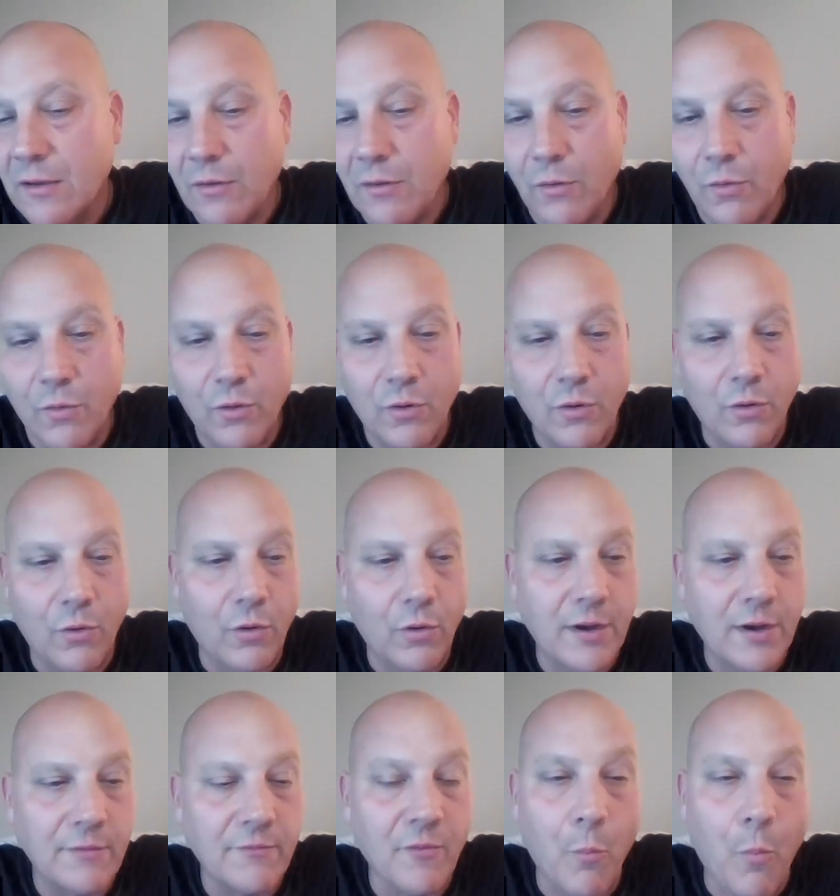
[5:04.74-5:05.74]
or or
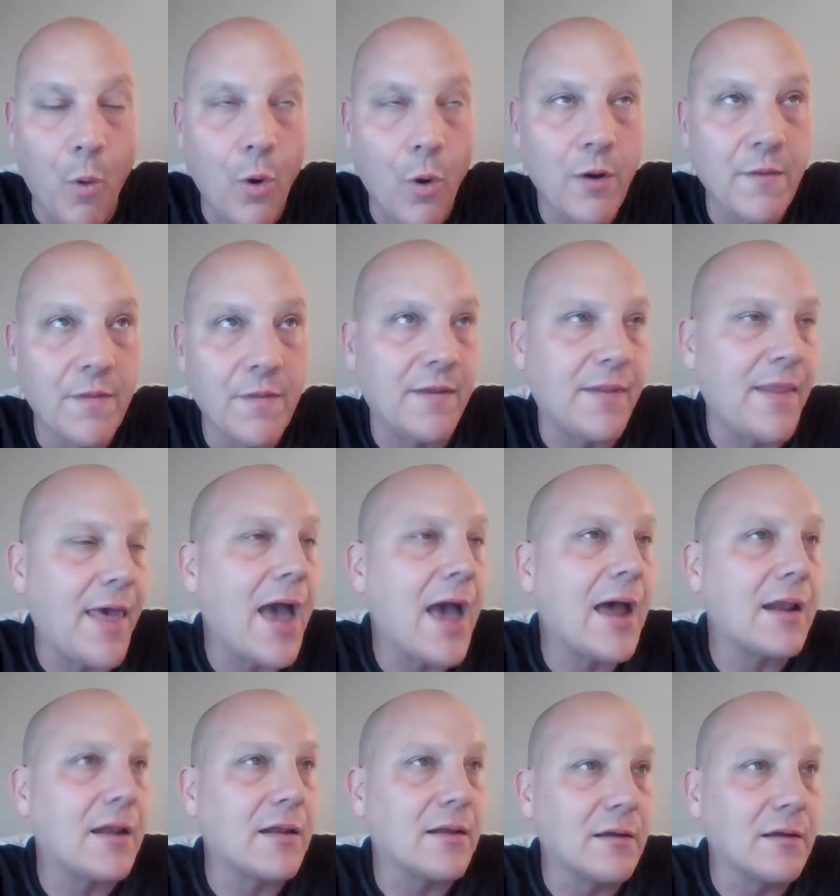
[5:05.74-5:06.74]
even more than
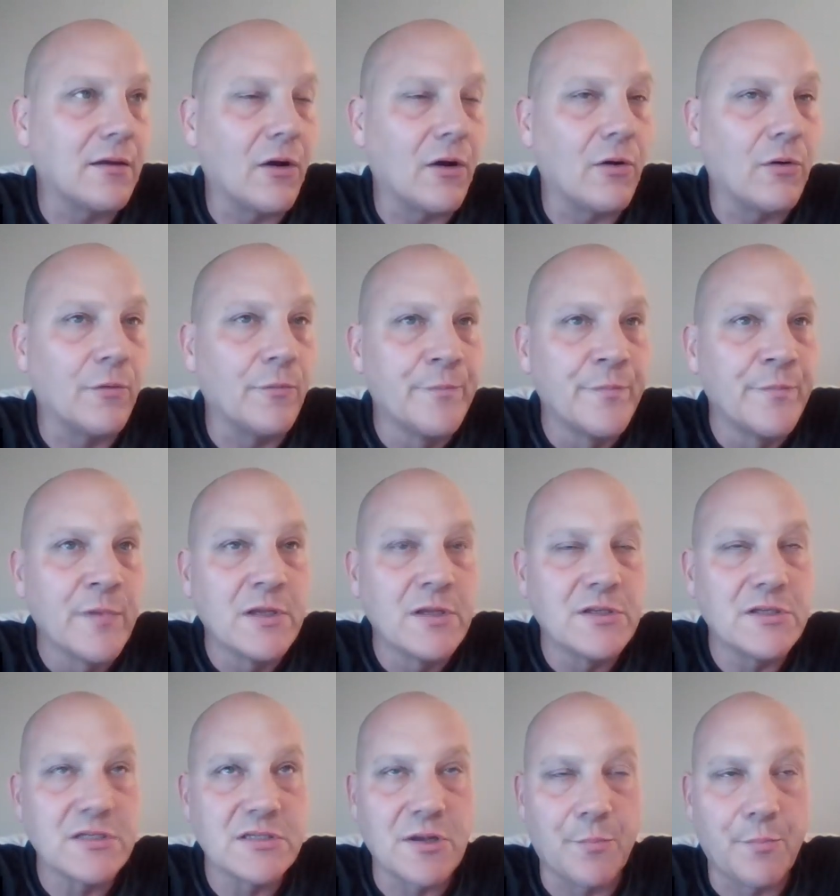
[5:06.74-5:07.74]
that, you know,
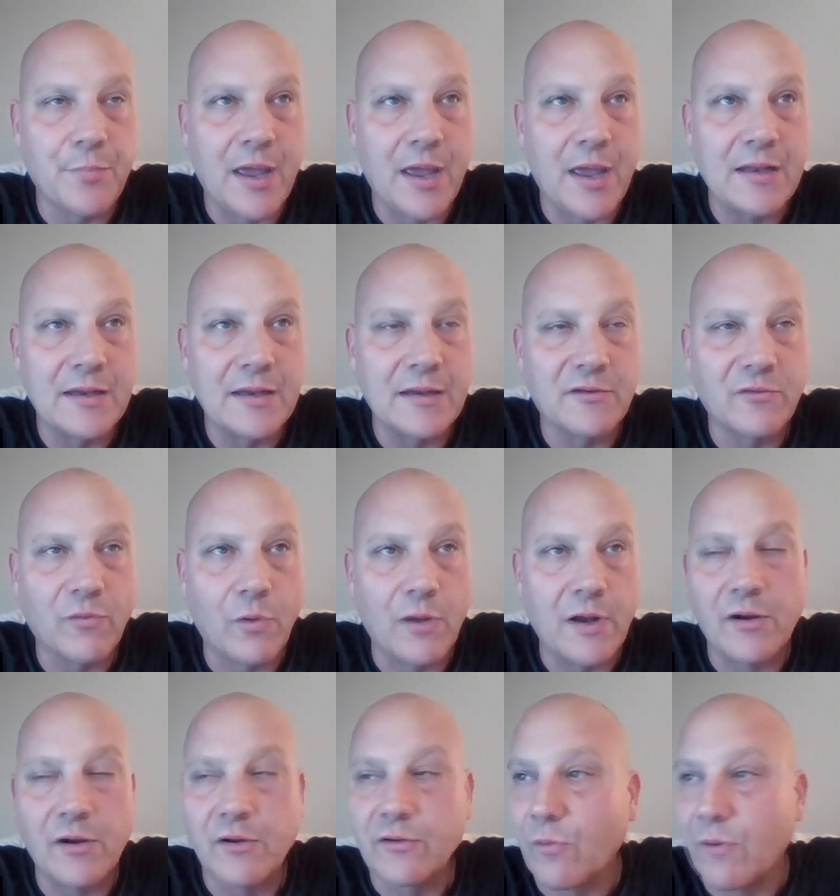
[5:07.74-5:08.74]
just depending
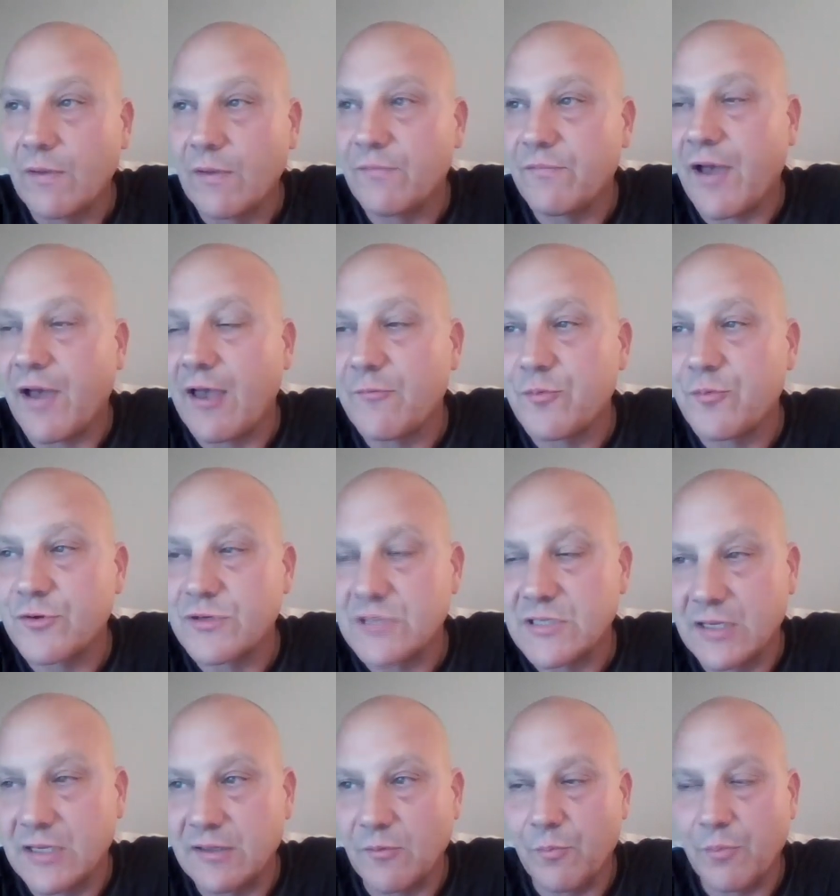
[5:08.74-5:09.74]
twenty or twenty-five
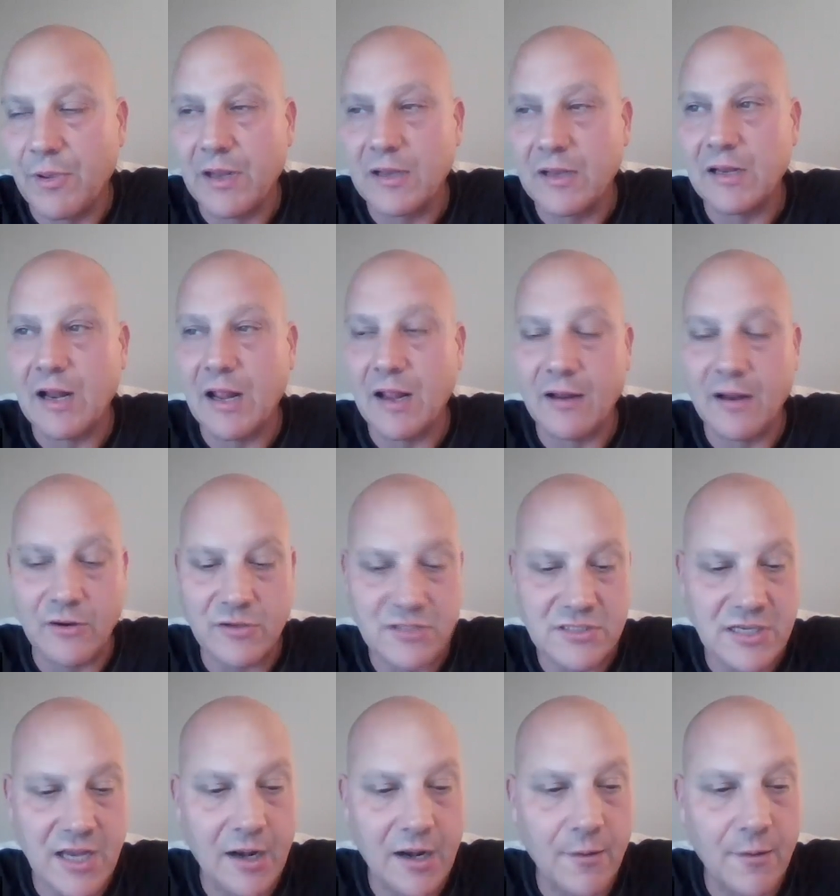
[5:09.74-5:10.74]
percent, depending on our
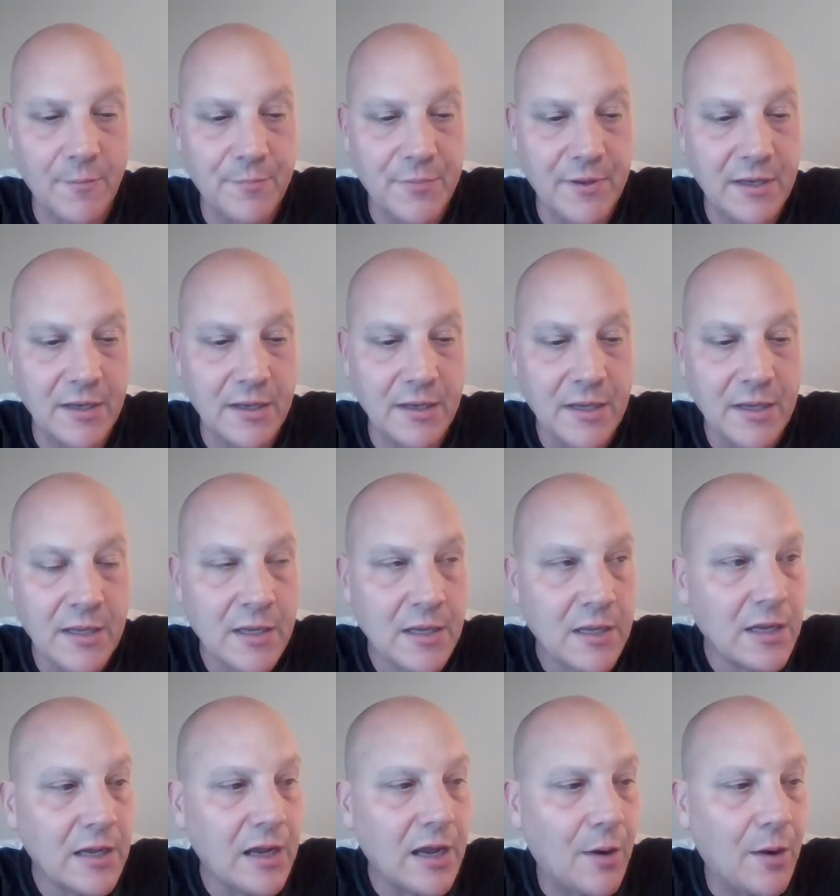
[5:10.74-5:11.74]
setup and
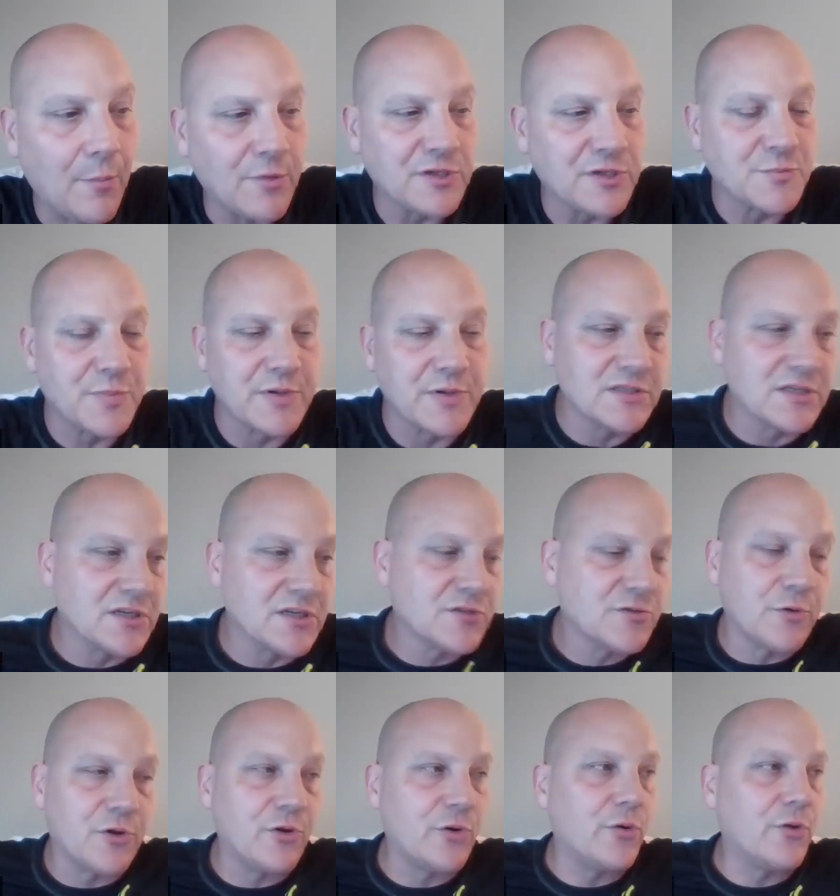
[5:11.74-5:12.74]
how much business
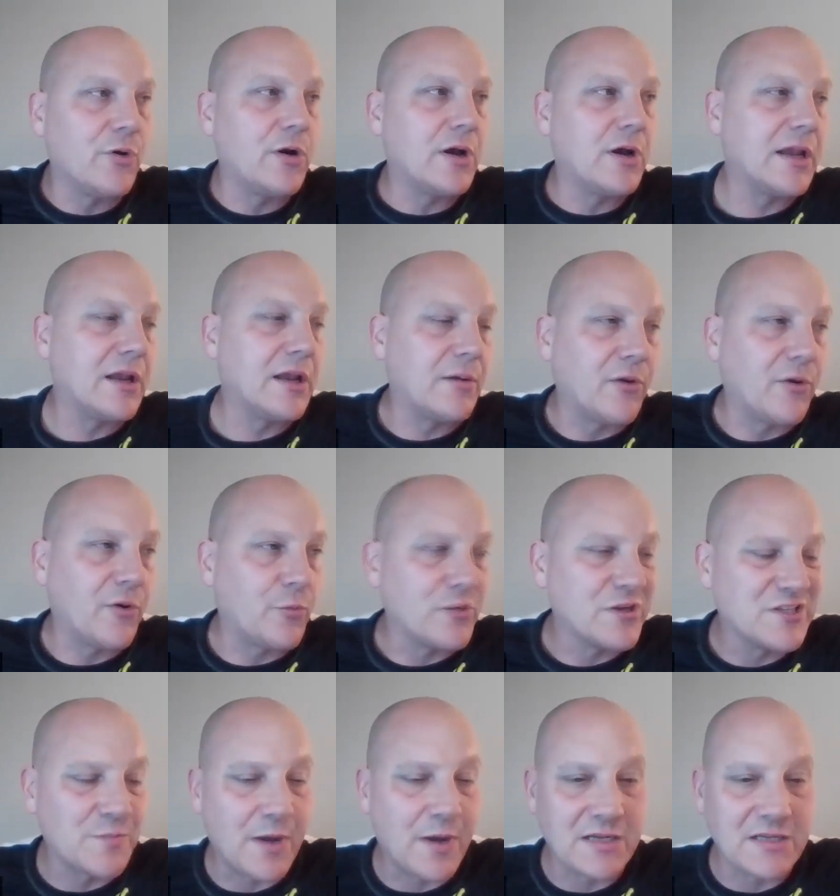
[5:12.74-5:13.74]
we're doing and the
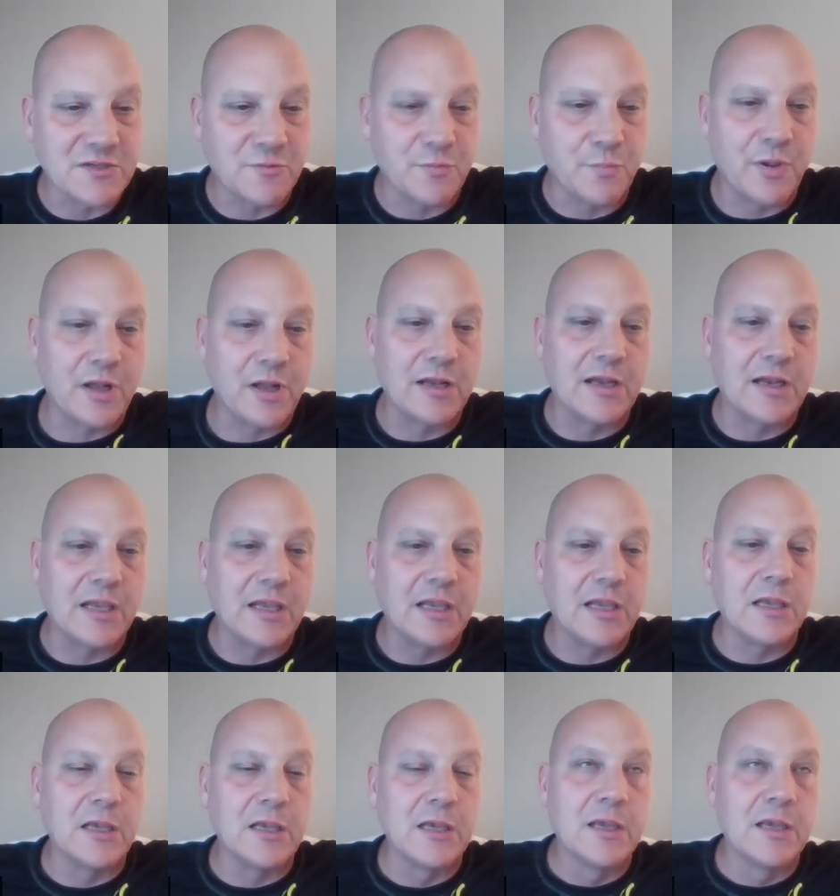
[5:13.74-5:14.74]

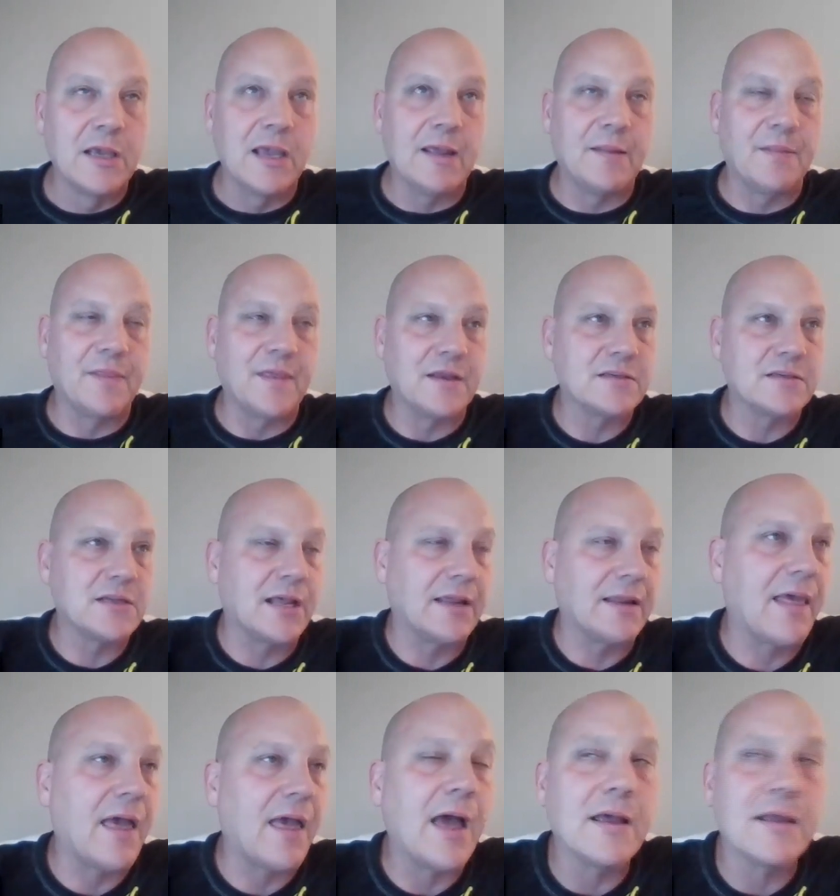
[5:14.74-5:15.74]
responsibility and things
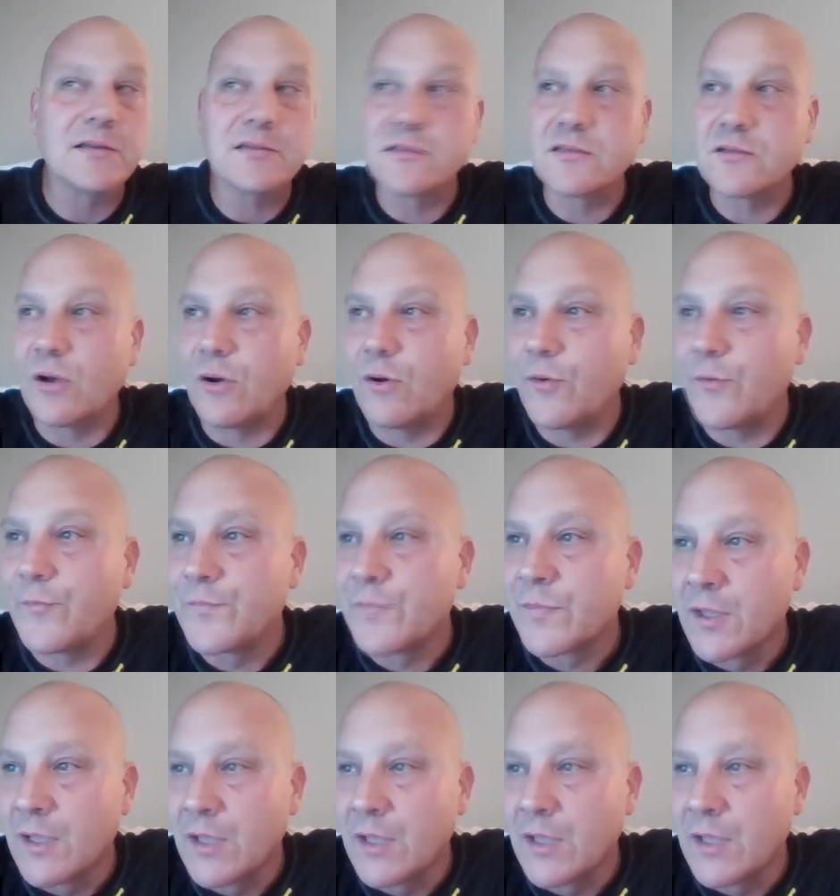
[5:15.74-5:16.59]
like that. So,